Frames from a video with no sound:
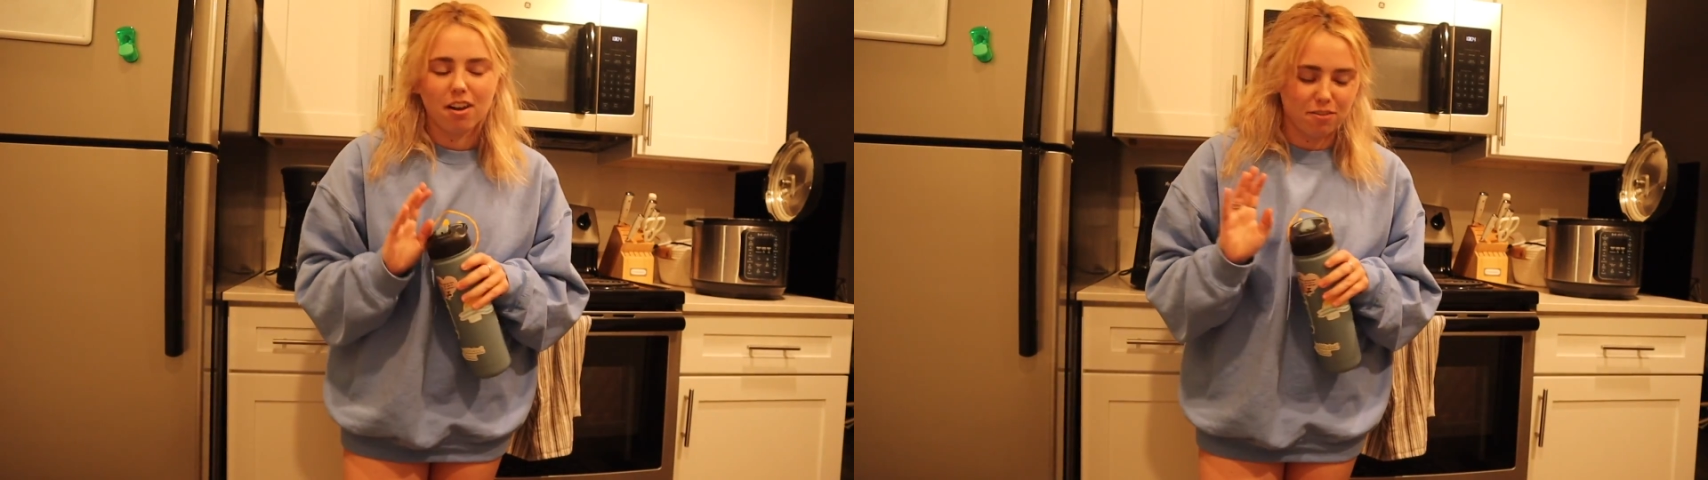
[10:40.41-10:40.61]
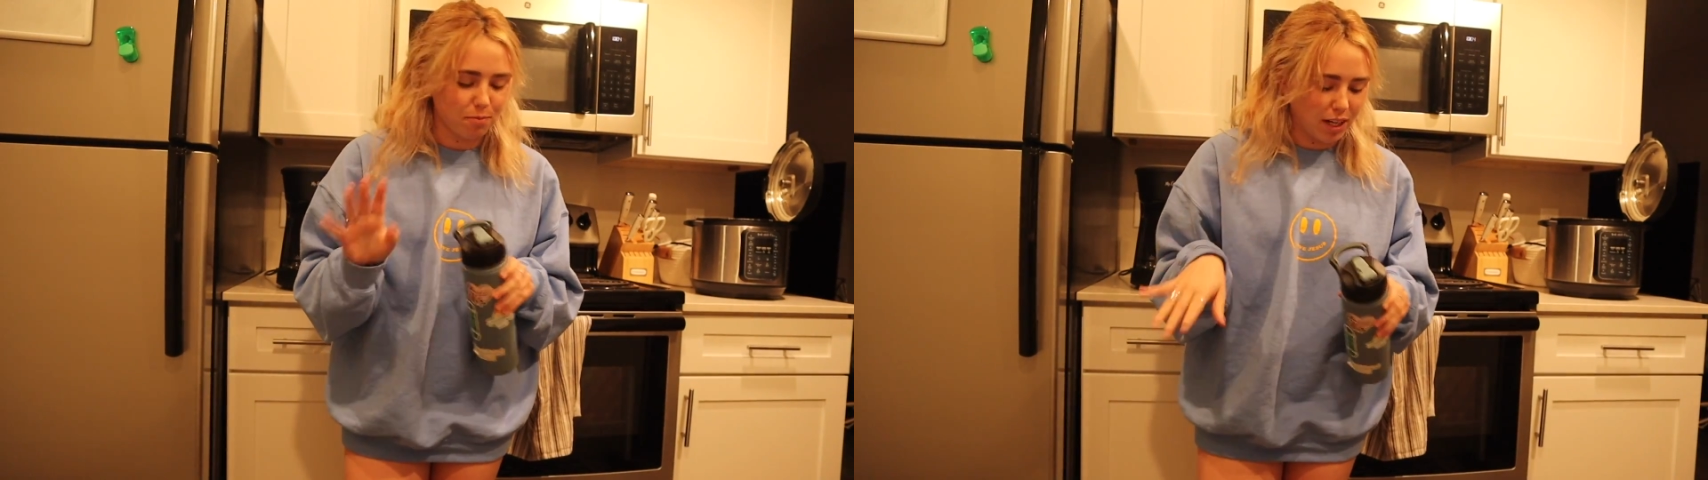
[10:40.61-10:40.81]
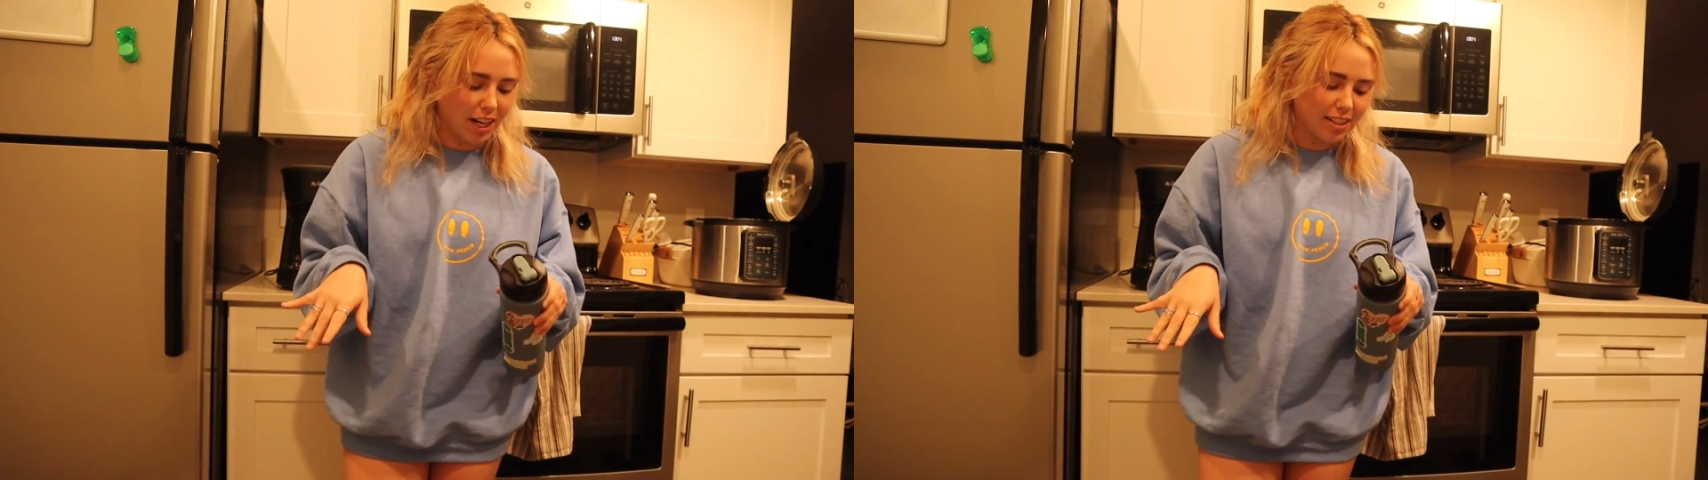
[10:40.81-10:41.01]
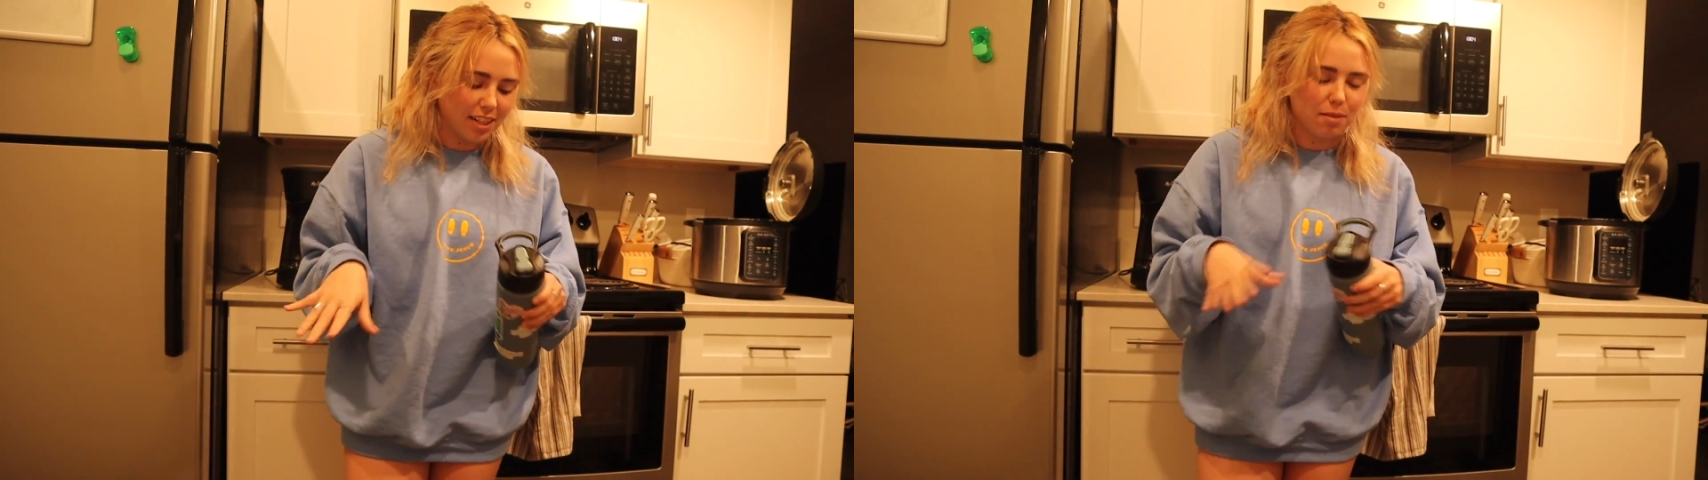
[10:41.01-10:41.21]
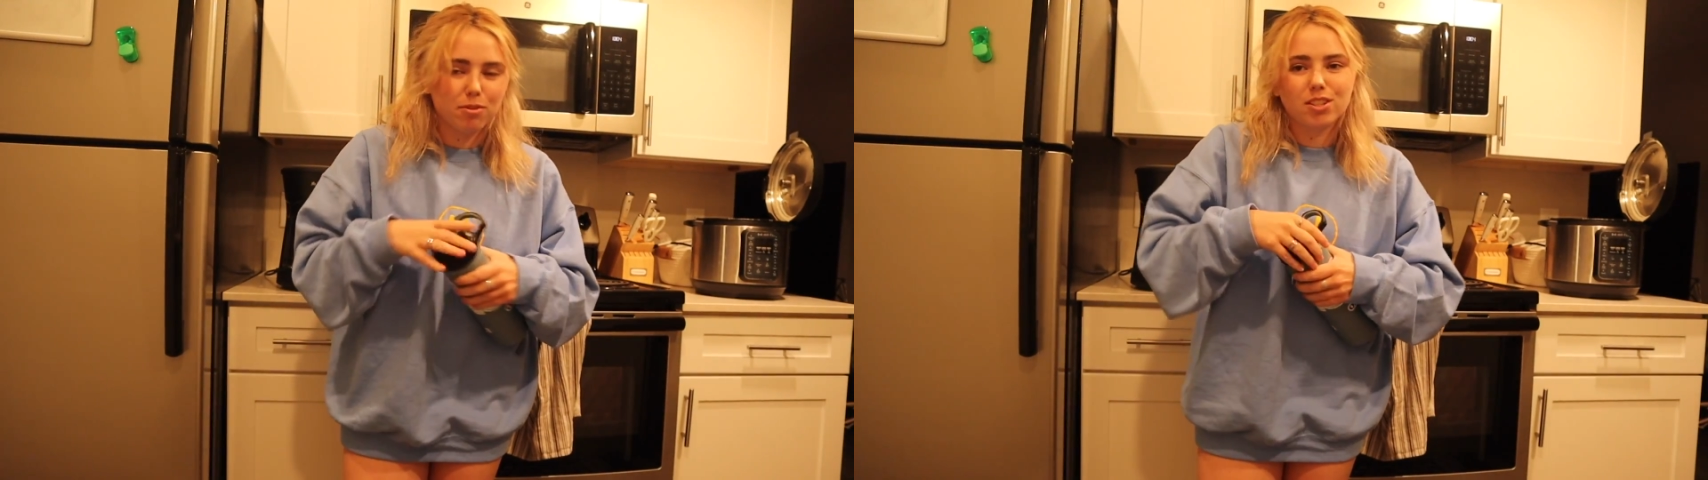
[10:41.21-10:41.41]
of my
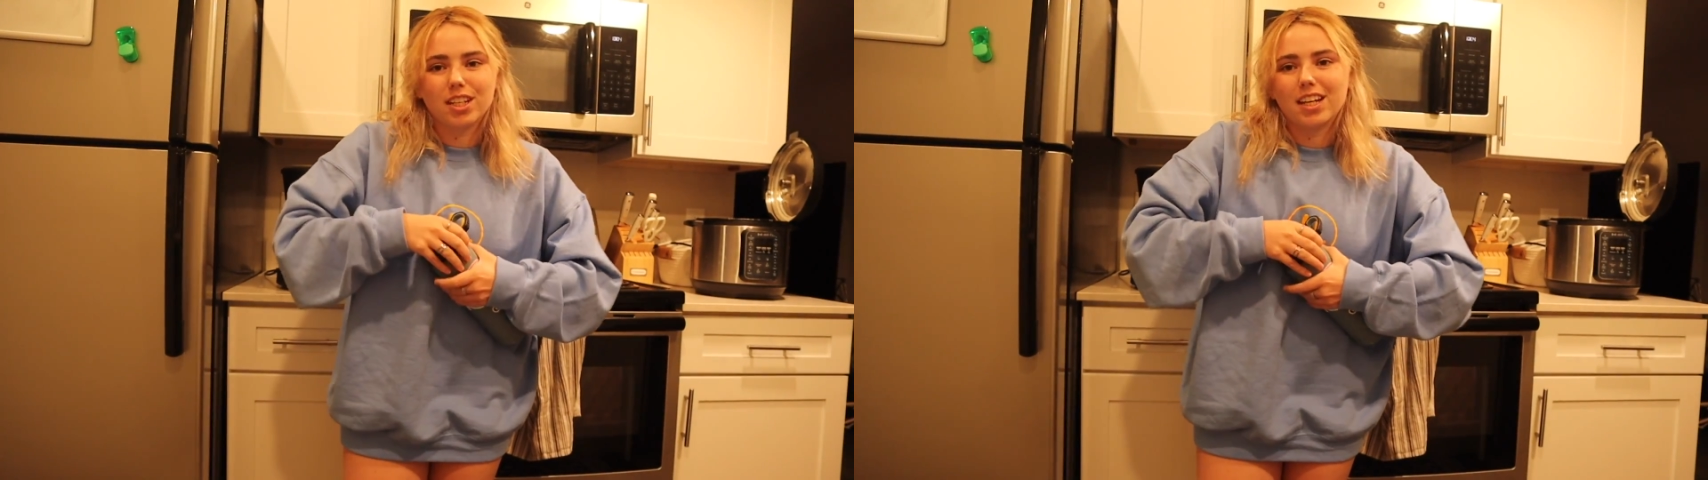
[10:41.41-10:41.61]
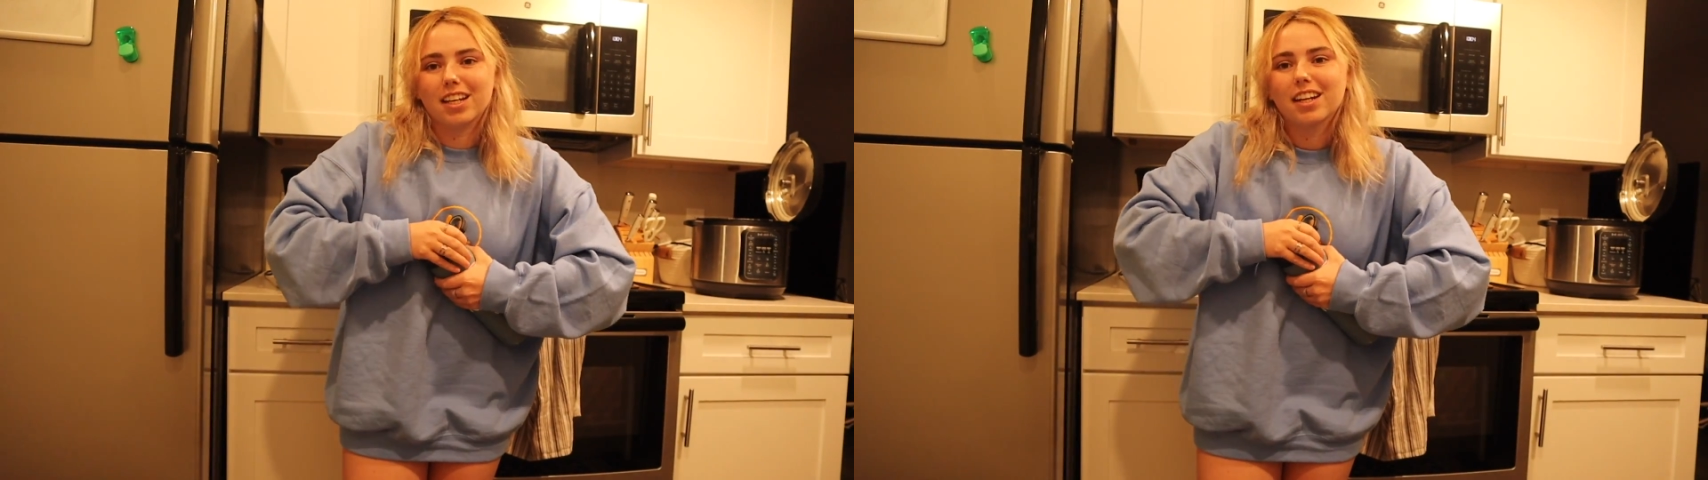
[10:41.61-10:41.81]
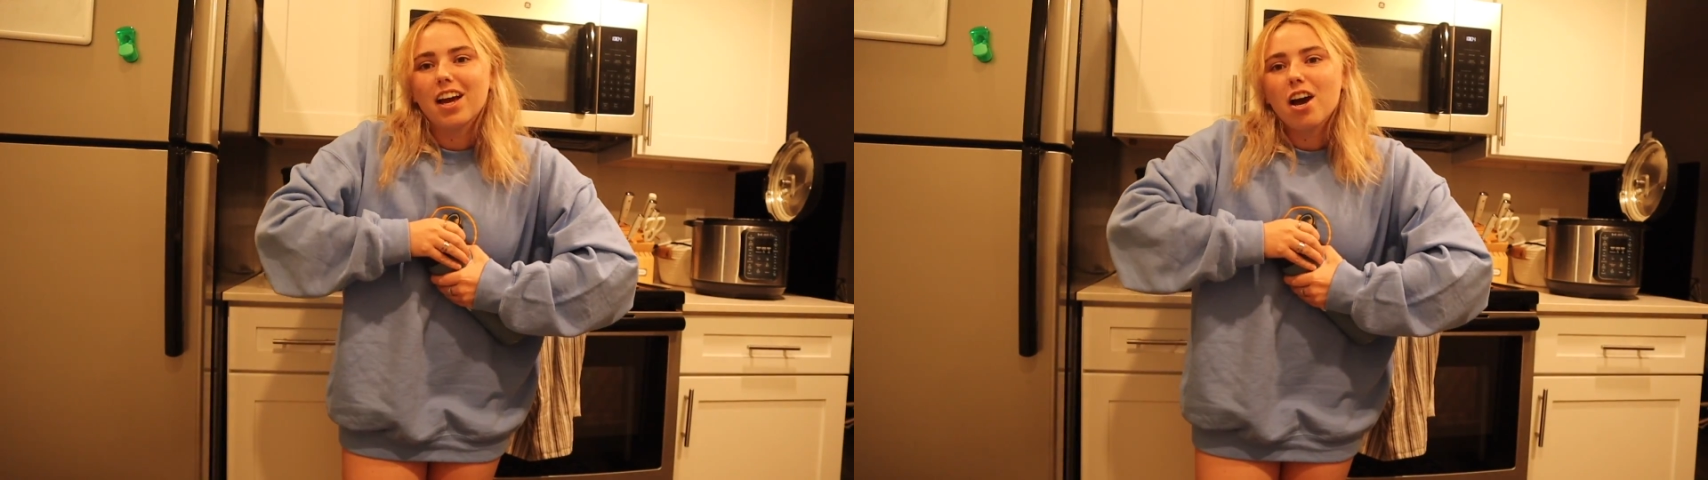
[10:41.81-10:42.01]
nighttime routine.